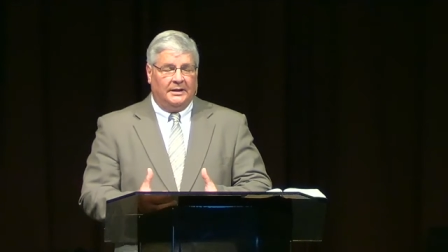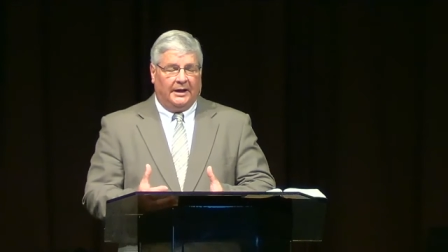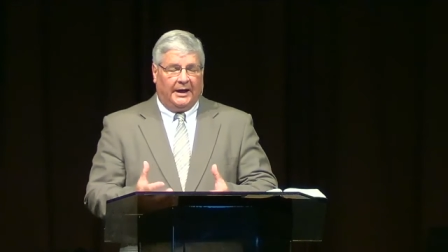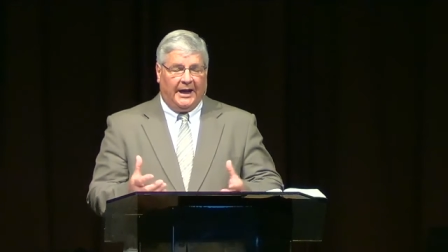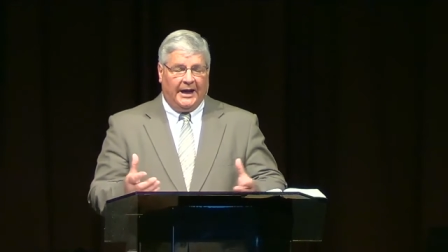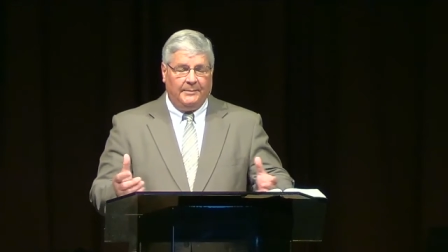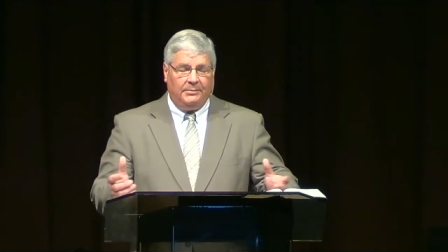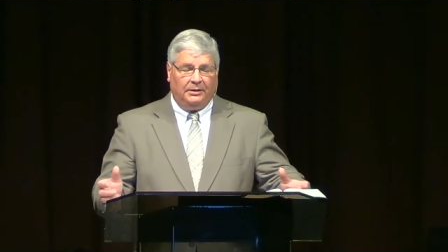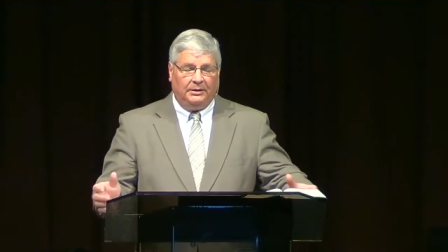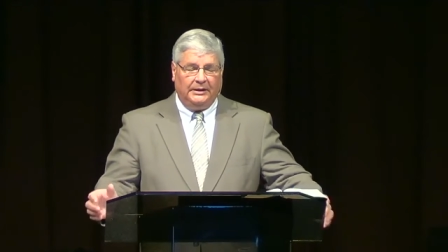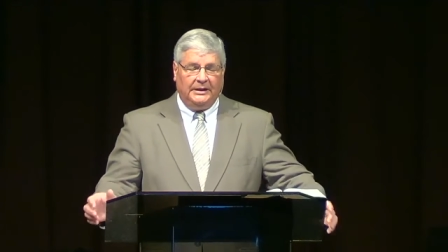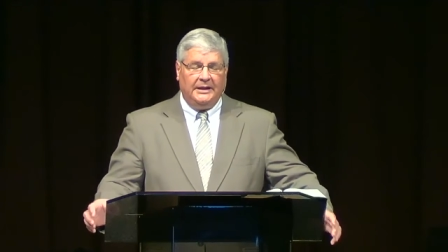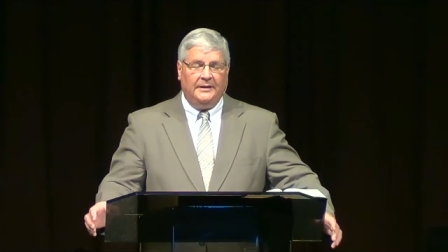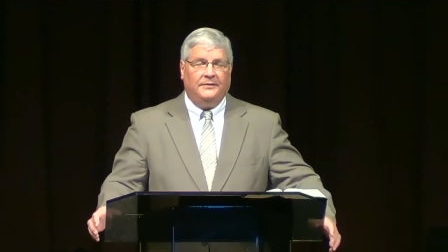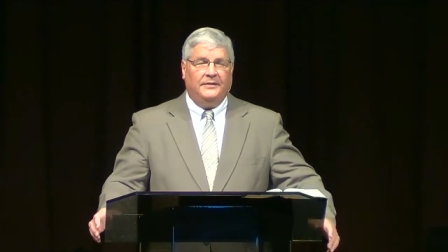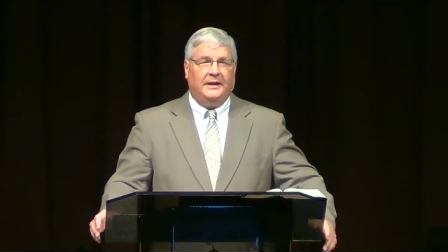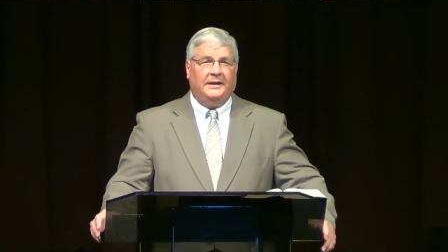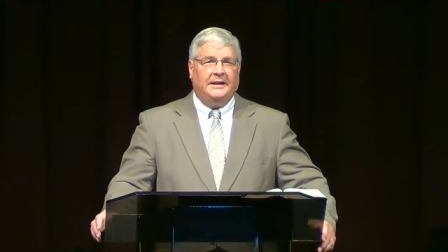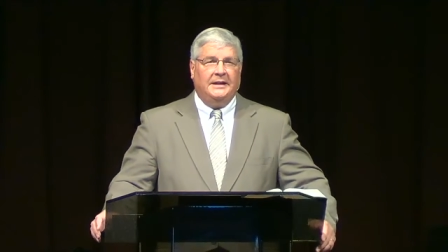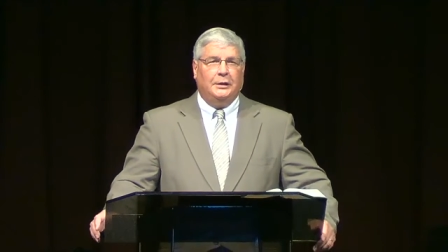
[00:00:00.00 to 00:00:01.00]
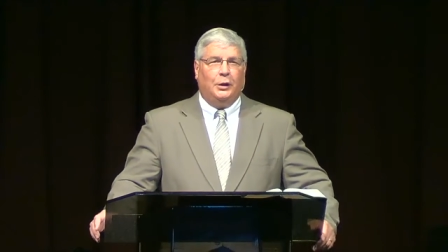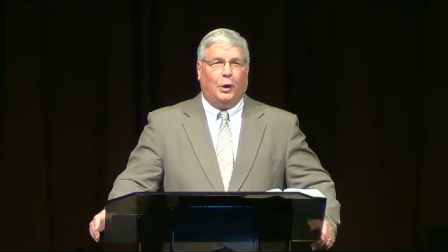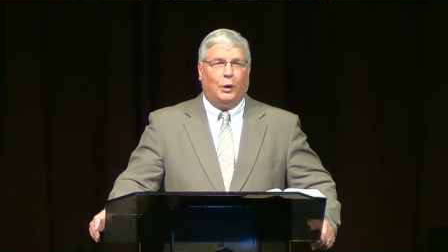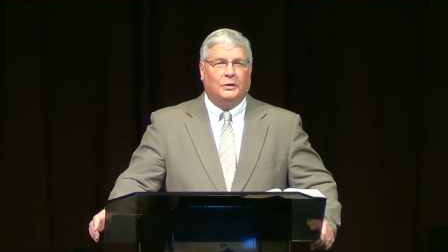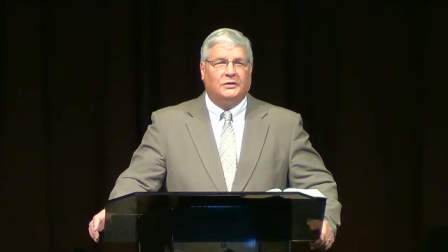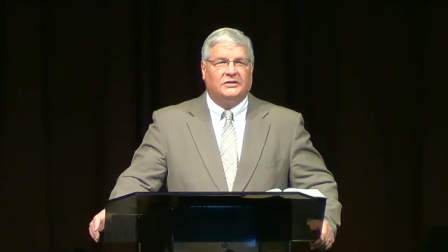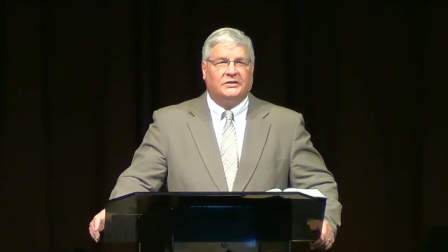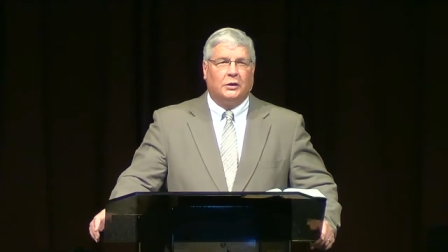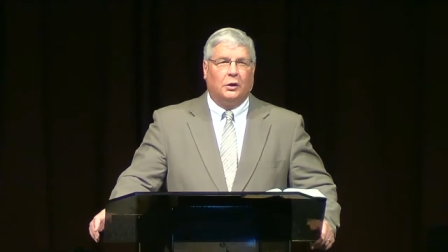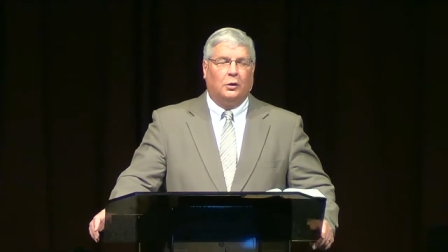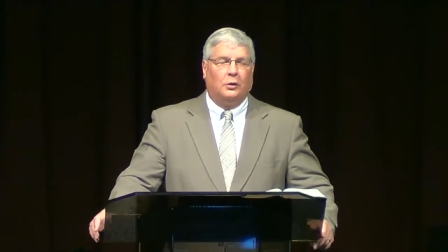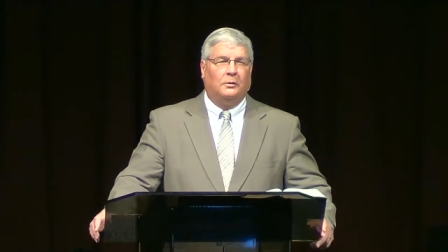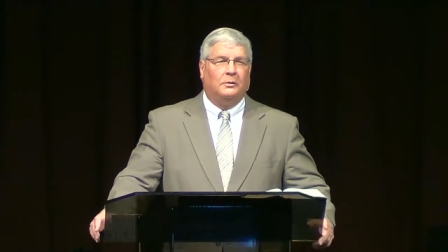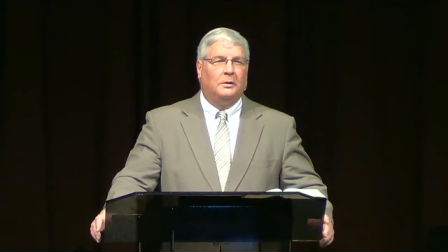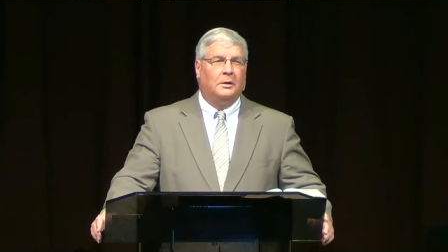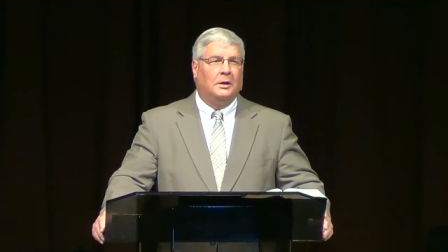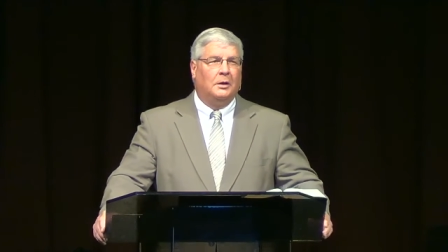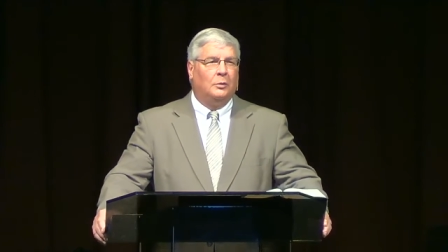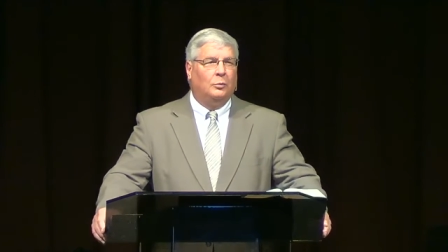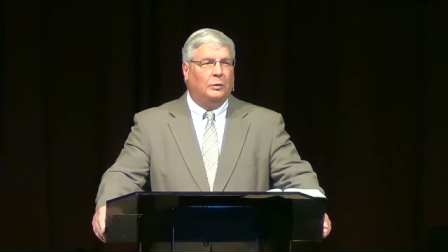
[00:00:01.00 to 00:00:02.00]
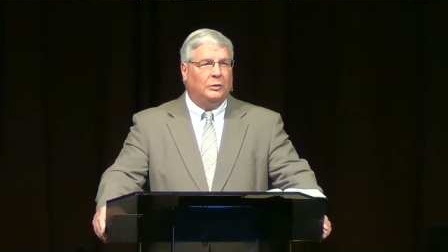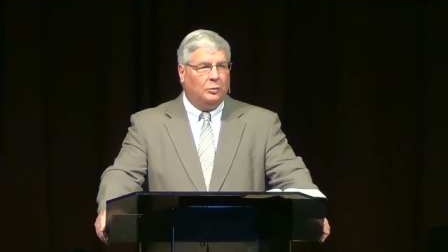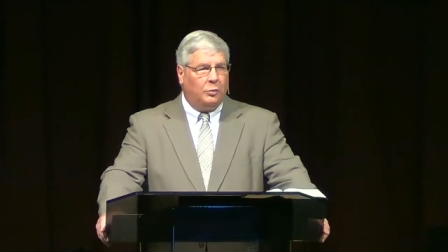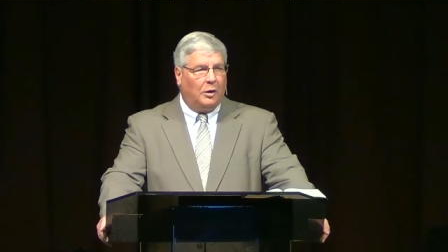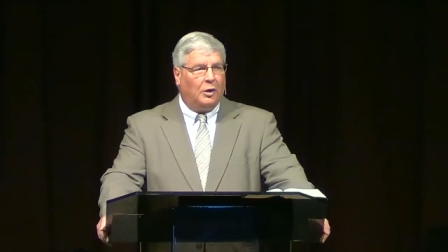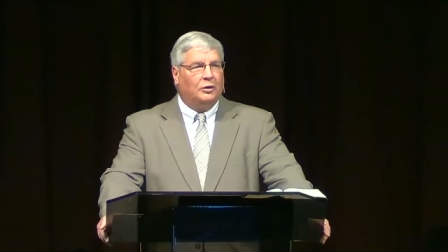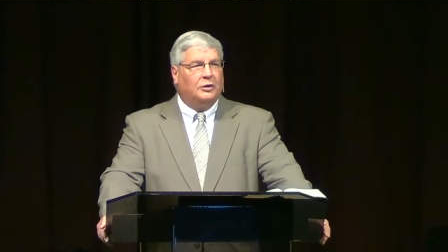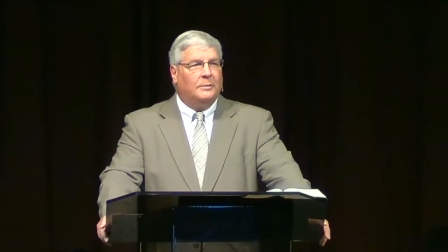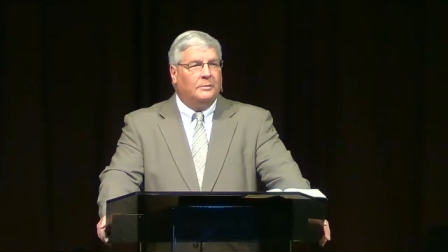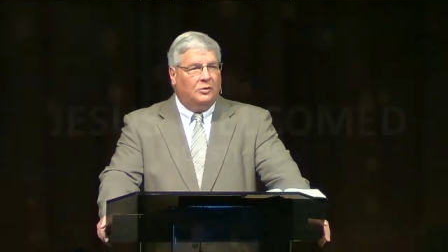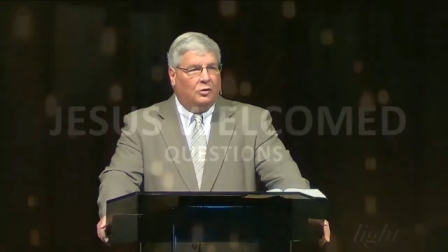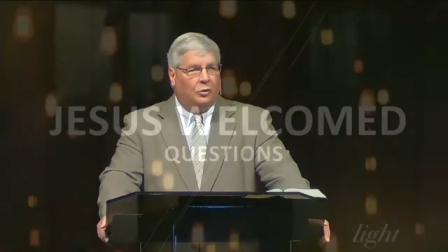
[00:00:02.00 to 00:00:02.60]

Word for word: I believe that he also would welcome